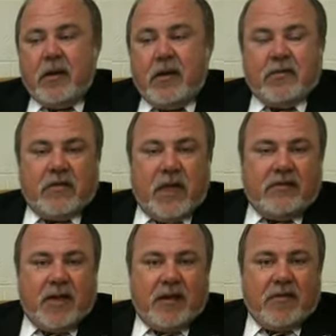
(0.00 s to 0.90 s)
Do
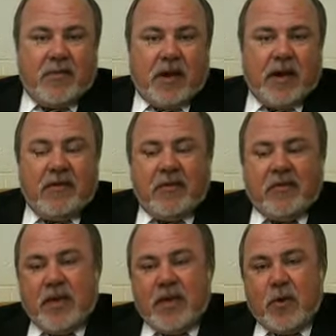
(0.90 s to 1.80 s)
they take somebody out of
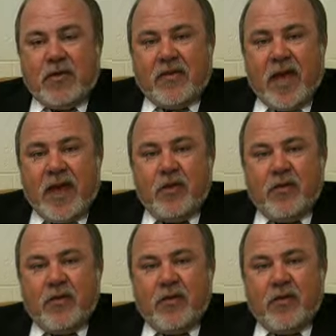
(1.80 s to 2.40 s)
CUSA